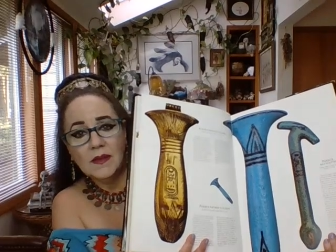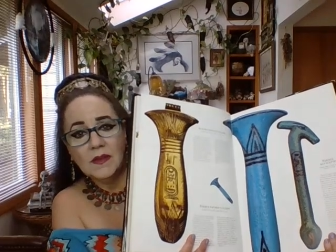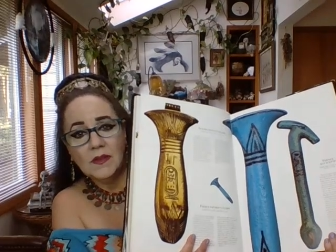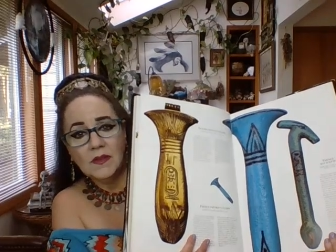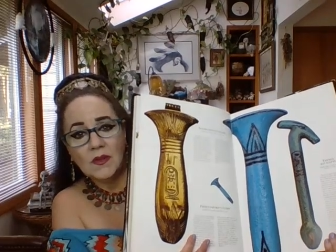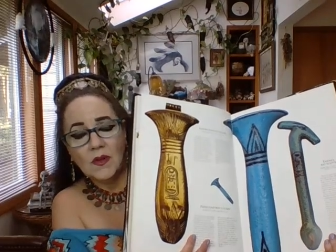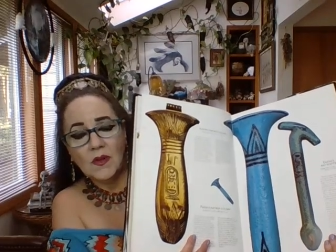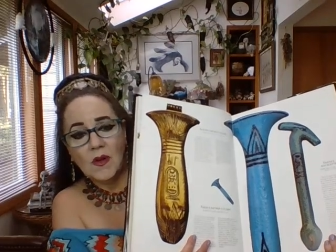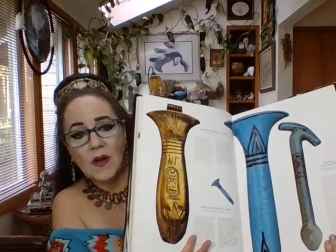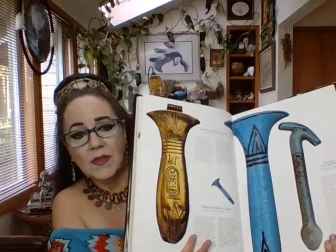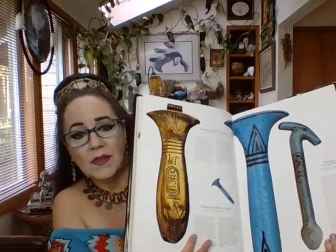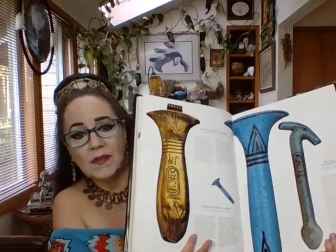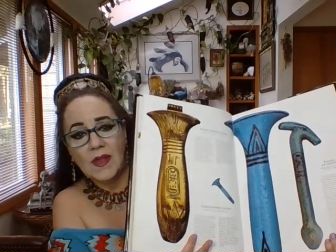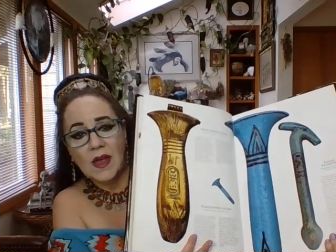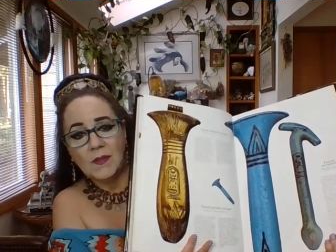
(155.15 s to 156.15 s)
So all
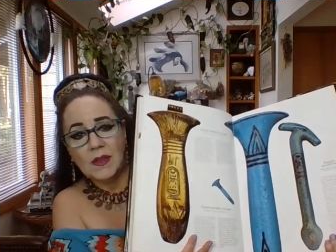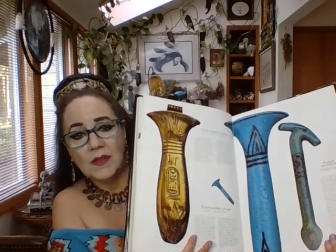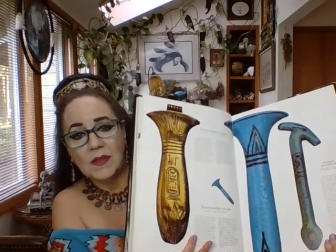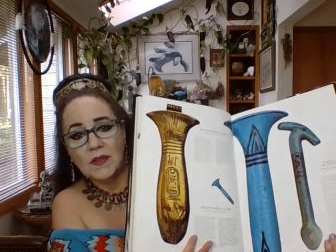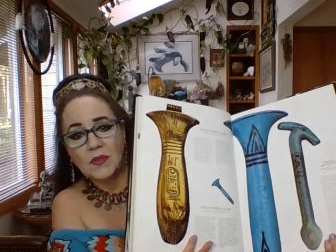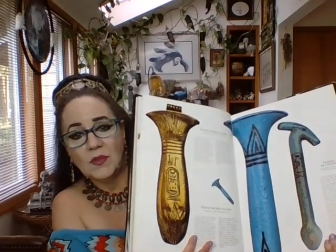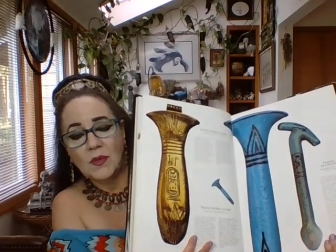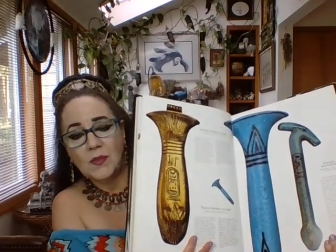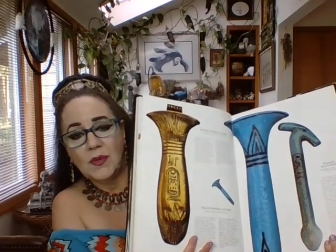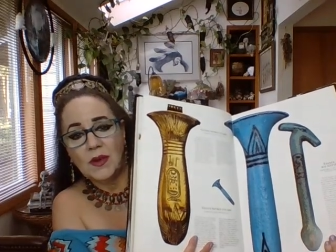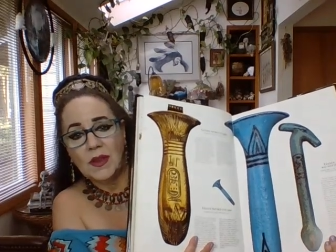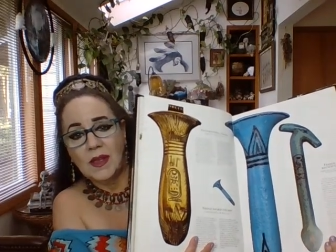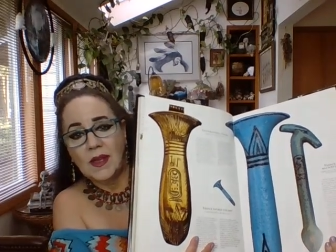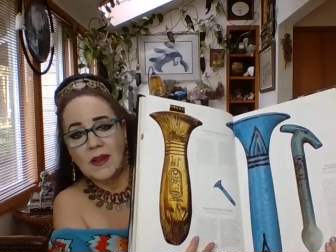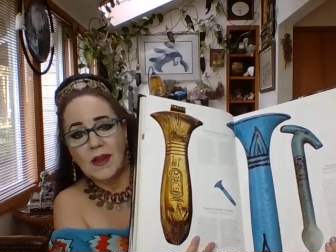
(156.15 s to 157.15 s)
these amulets were put
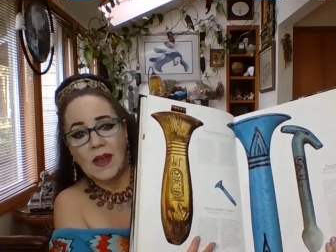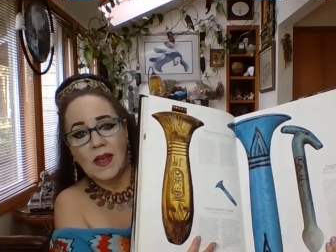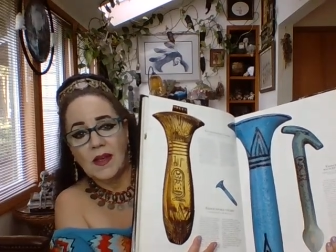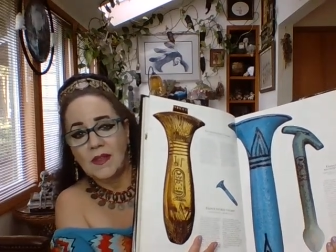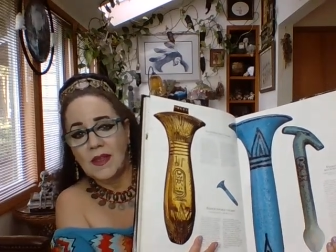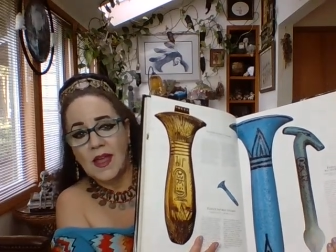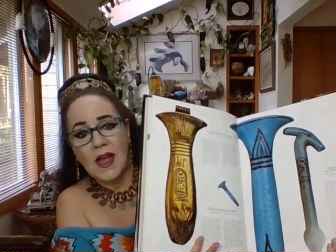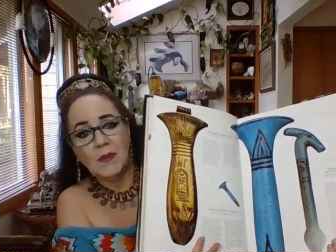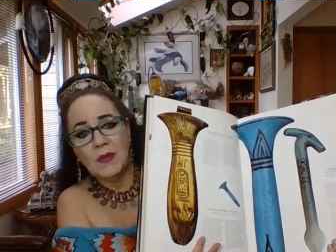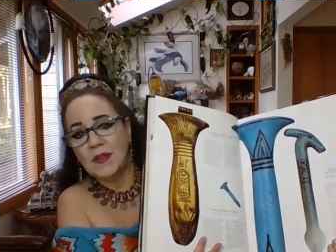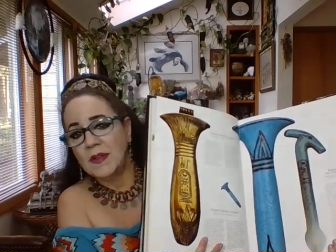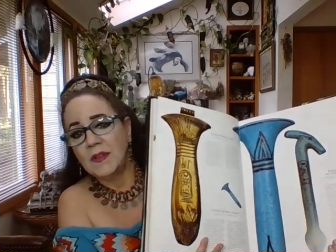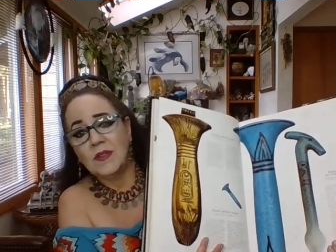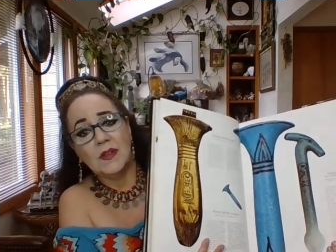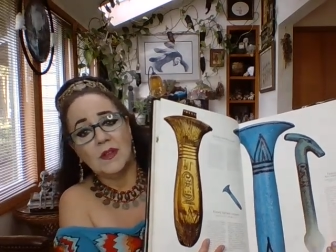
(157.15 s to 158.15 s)
in, and the
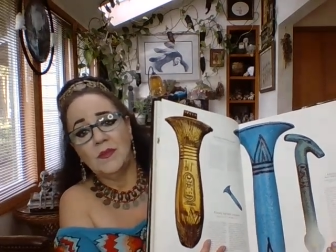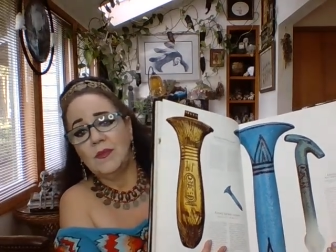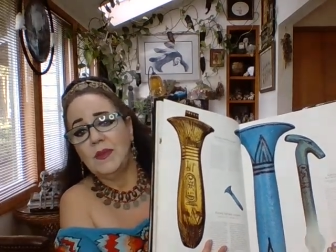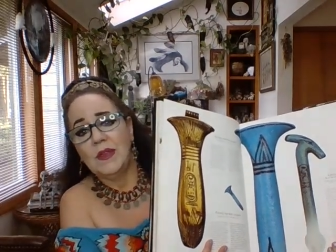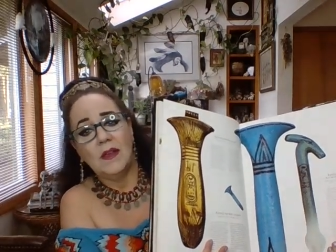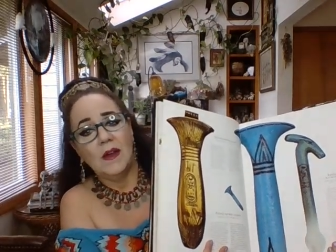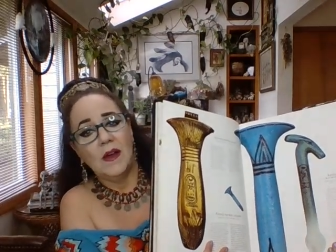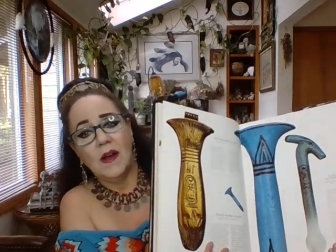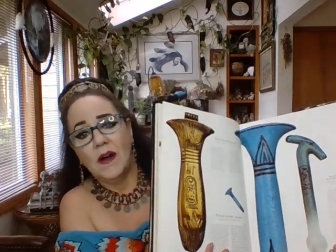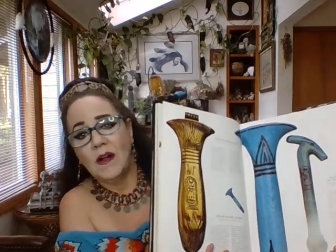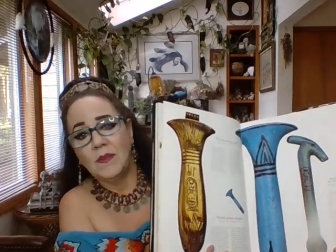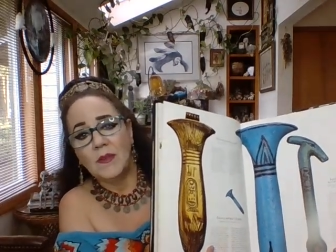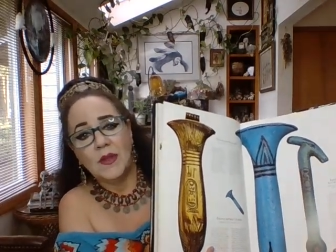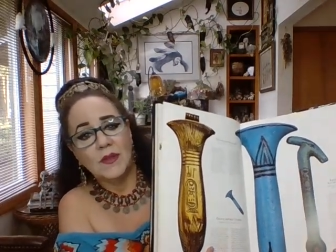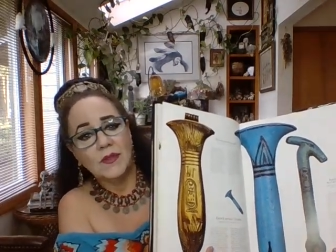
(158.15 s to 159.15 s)
amulets can be
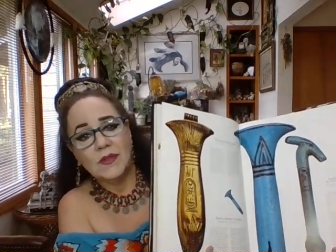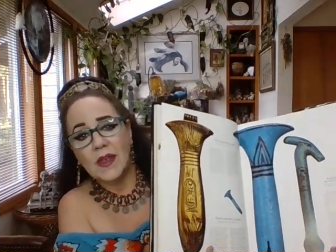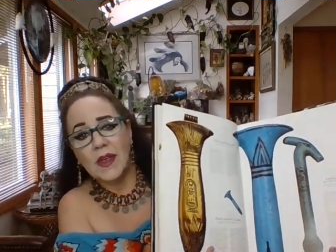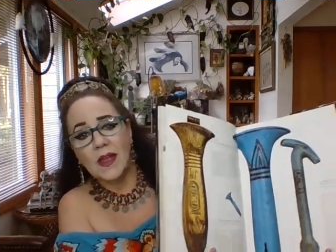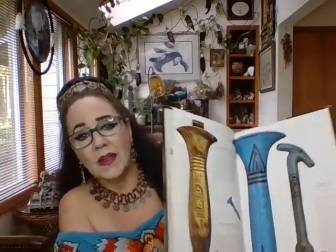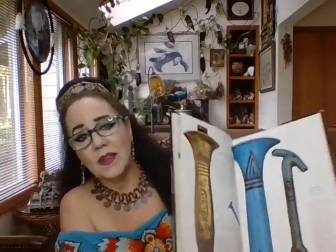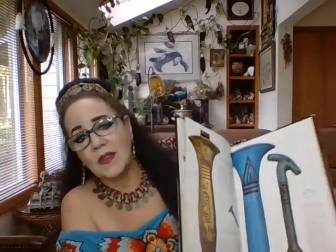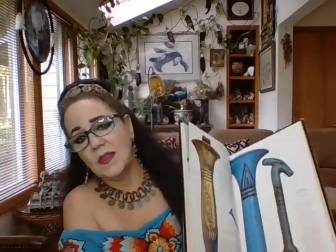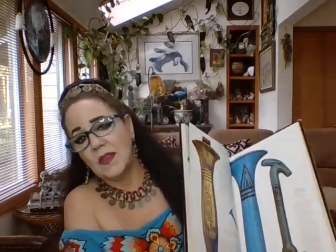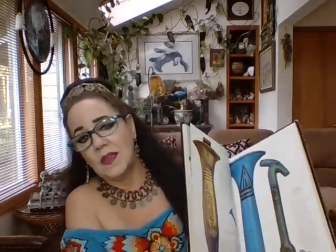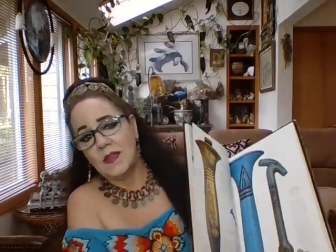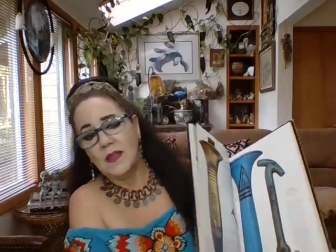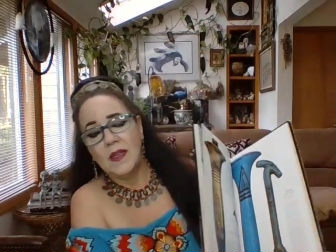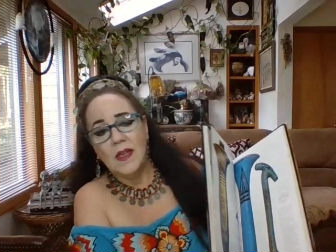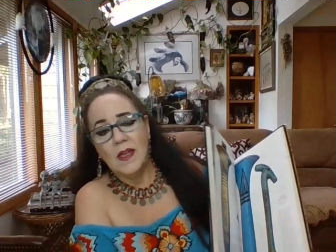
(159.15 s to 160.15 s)
almost anything.